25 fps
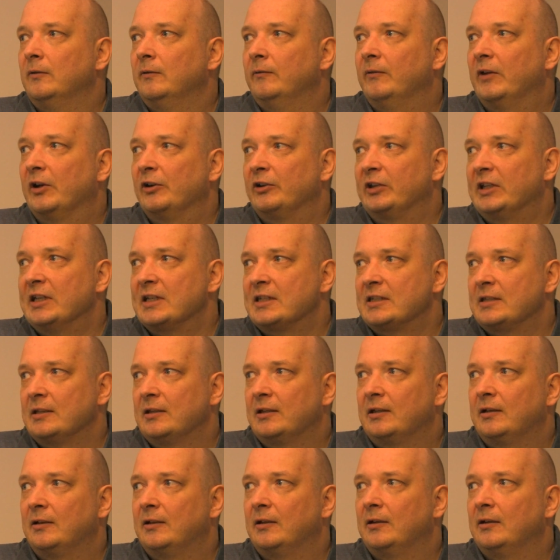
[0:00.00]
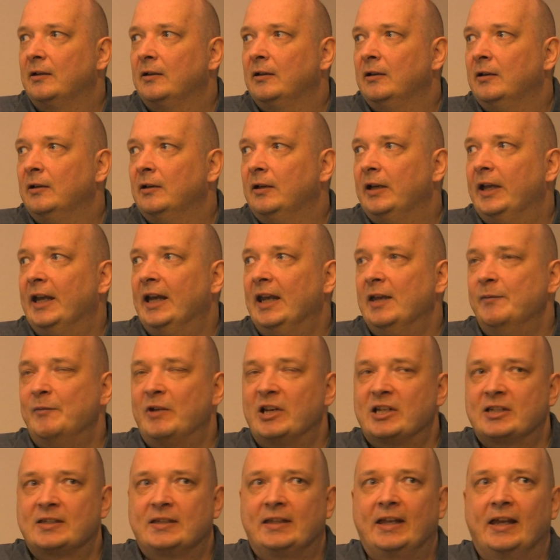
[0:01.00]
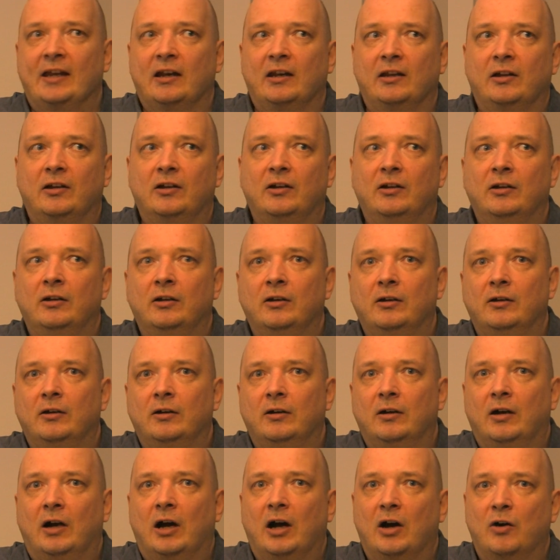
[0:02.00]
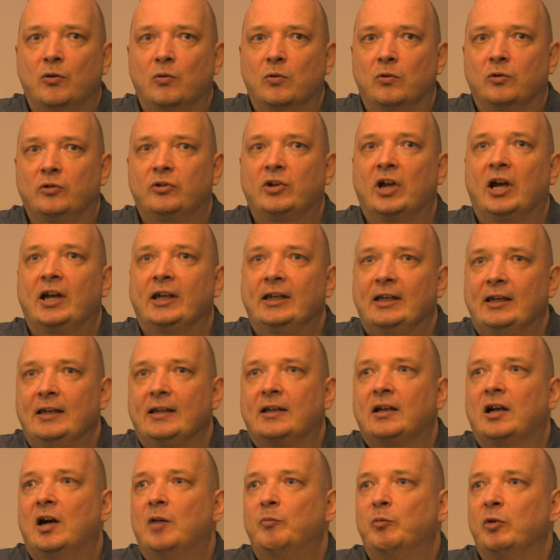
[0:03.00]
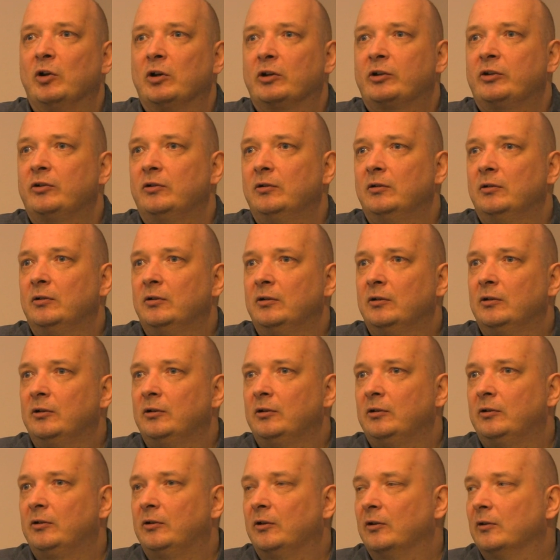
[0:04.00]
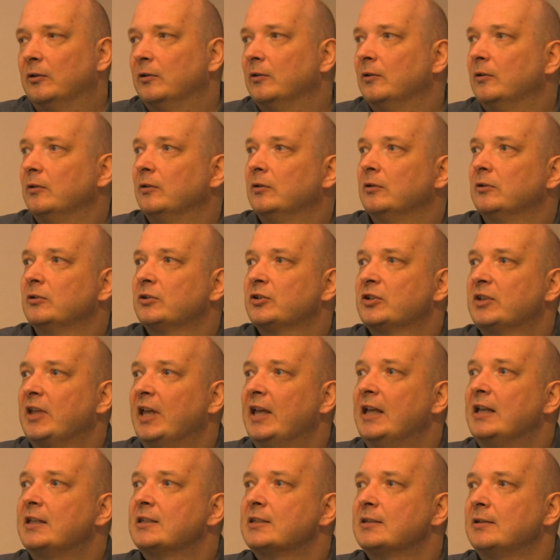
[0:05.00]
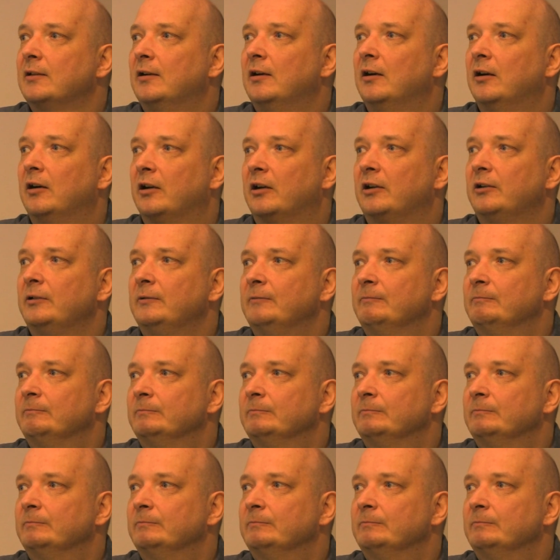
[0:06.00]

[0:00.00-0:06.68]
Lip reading: where these elements tell how tightly coupled the states are.